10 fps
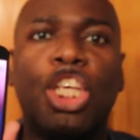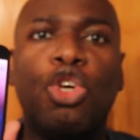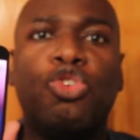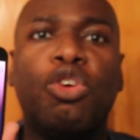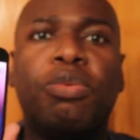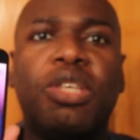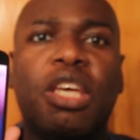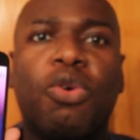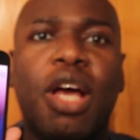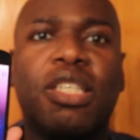YouTube
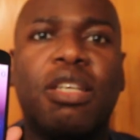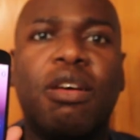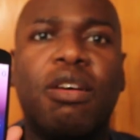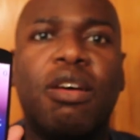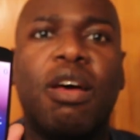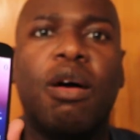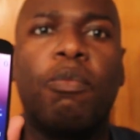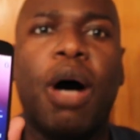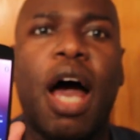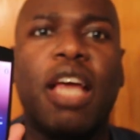Secrets
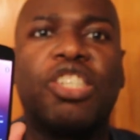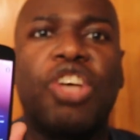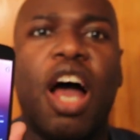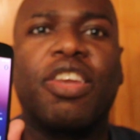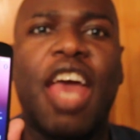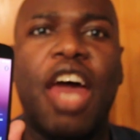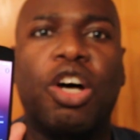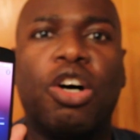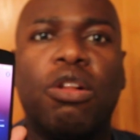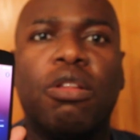by Sean
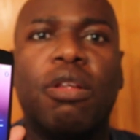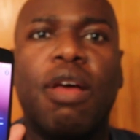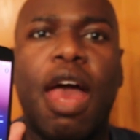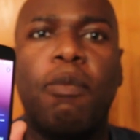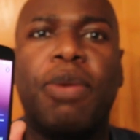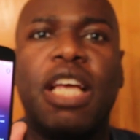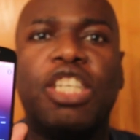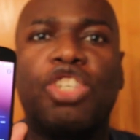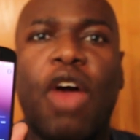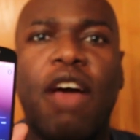Cannell and
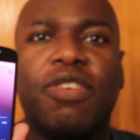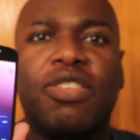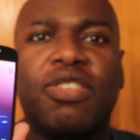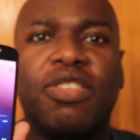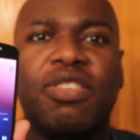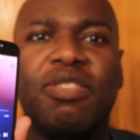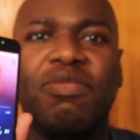Benji Travis.